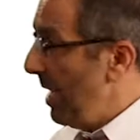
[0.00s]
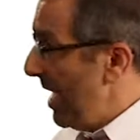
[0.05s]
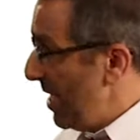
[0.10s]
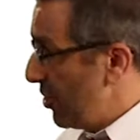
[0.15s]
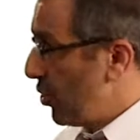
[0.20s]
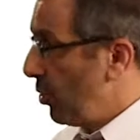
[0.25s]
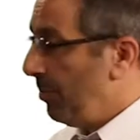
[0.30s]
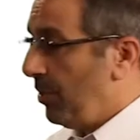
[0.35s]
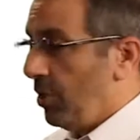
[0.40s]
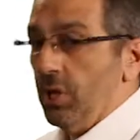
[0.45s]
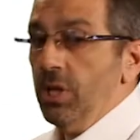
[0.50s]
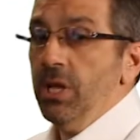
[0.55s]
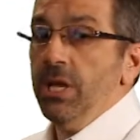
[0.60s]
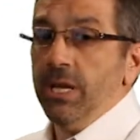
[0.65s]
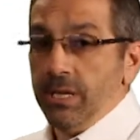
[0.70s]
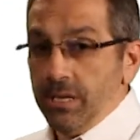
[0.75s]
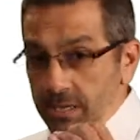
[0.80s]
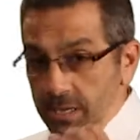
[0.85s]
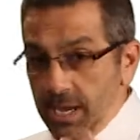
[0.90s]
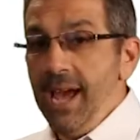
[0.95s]
measurable?
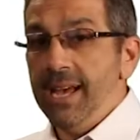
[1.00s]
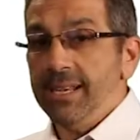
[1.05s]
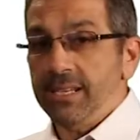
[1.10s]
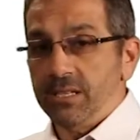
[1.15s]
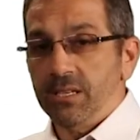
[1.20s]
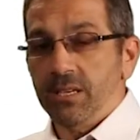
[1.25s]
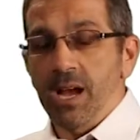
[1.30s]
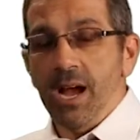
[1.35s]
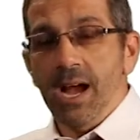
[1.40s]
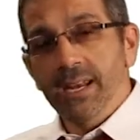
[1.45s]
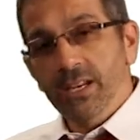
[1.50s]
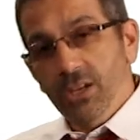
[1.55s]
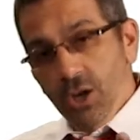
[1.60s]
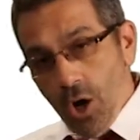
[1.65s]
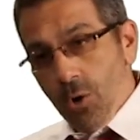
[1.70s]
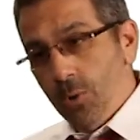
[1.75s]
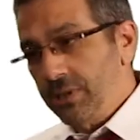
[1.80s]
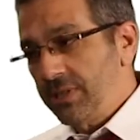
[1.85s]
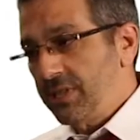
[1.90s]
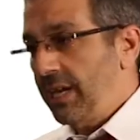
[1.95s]
Yes. I
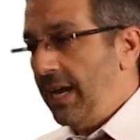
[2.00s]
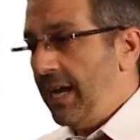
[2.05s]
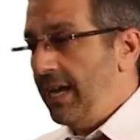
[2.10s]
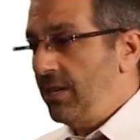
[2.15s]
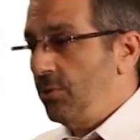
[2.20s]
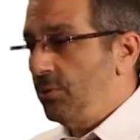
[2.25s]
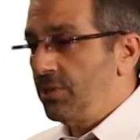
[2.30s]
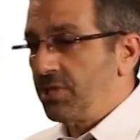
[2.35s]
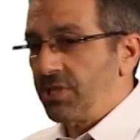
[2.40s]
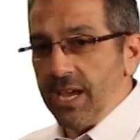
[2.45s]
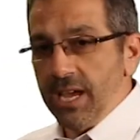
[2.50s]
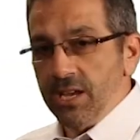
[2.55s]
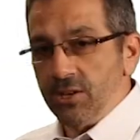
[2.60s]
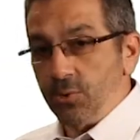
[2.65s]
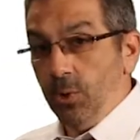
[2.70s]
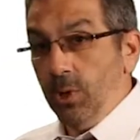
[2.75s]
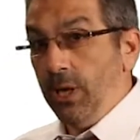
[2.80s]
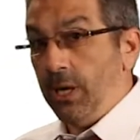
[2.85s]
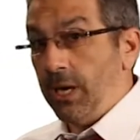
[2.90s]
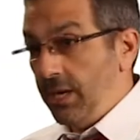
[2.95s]
know it's an annual
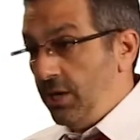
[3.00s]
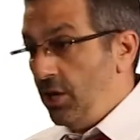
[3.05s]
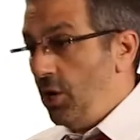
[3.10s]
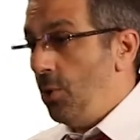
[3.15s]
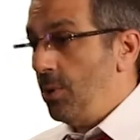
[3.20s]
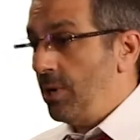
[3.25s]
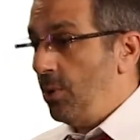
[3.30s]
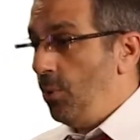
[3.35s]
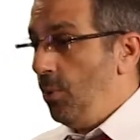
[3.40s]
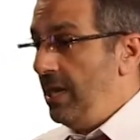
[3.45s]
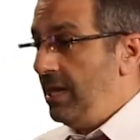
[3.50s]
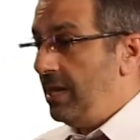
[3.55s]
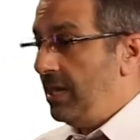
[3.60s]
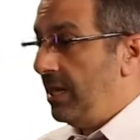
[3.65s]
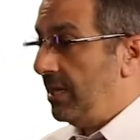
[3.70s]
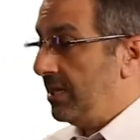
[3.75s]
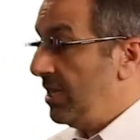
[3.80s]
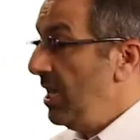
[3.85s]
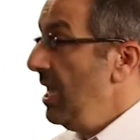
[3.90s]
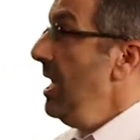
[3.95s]
schedule and I know what a week
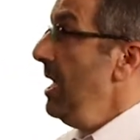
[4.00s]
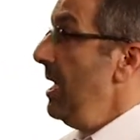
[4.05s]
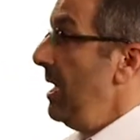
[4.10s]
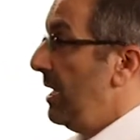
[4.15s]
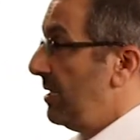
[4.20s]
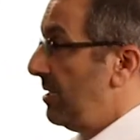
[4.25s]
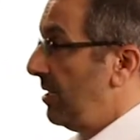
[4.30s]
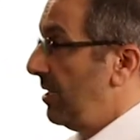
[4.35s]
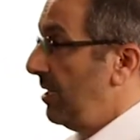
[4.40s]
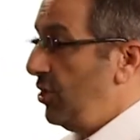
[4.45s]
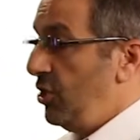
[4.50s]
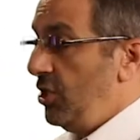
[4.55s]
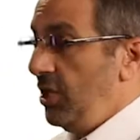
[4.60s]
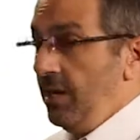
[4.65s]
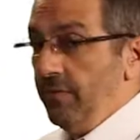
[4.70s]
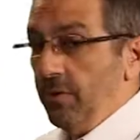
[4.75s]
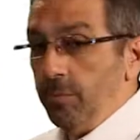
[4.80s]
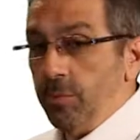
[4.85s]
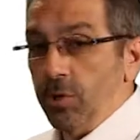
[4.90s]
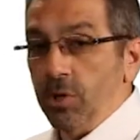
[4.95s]
is. Is it
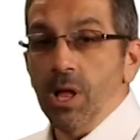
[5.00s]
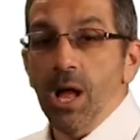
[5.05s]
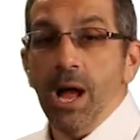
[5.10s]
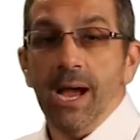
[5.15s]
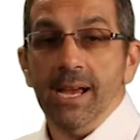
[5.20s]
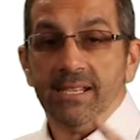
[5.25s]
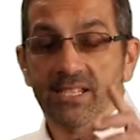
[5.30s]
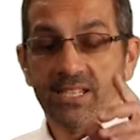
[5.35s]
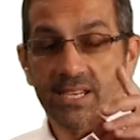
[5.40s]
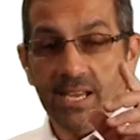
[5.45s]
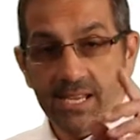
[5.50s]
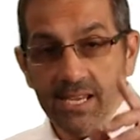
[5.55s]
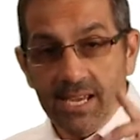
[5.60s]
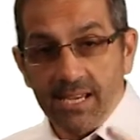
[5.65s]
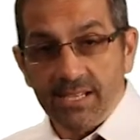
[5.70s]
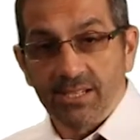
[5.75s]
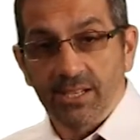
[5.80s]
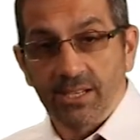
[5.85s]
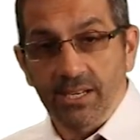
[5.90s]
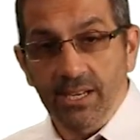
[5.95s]
achievable? I say
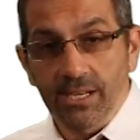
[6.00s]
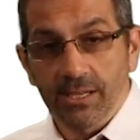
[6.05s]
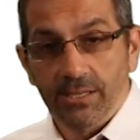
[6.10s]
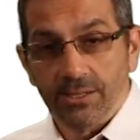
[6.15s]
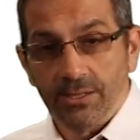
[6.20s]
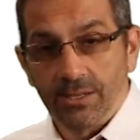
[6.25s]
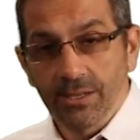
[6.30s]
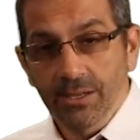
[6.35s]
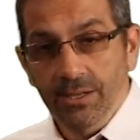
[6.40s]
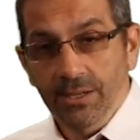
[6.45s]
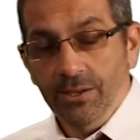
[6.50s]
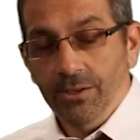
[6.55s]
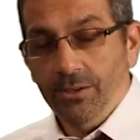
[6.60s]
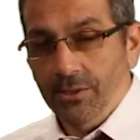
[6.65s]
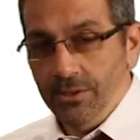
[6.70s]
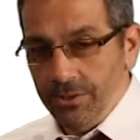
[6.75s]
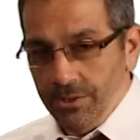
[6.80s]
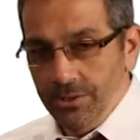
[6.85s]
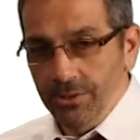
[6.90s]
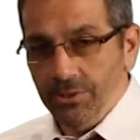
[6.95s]
yes, it is.
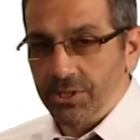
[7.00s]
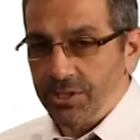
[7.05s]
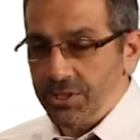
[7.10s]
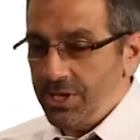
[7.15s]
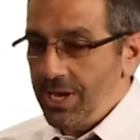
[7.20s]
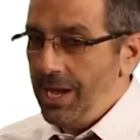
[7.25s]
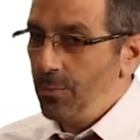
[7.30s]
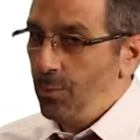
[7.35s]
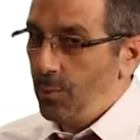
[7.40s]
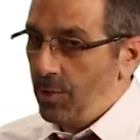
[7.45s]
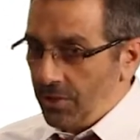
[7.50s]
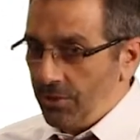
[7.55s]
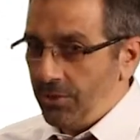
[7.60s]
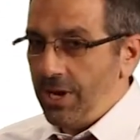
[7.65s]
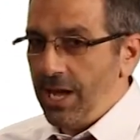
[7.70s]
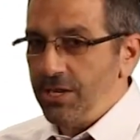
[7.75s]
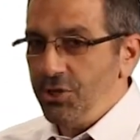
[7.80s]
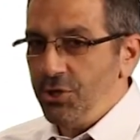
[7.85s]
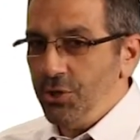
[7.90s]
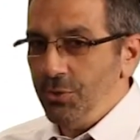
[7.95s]
You'll decide whether or
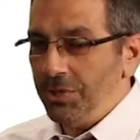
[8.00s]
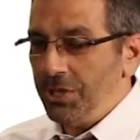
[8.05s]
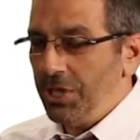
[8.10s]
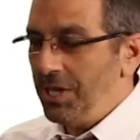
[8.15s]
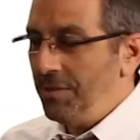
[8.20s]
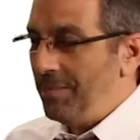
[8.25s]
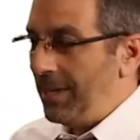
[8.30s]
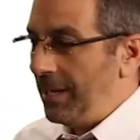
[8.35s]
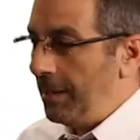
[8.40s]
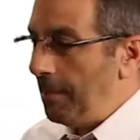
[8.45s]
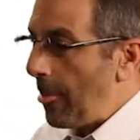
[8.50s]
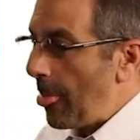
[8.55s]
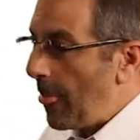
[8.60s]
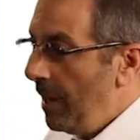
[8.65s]
not you believe me.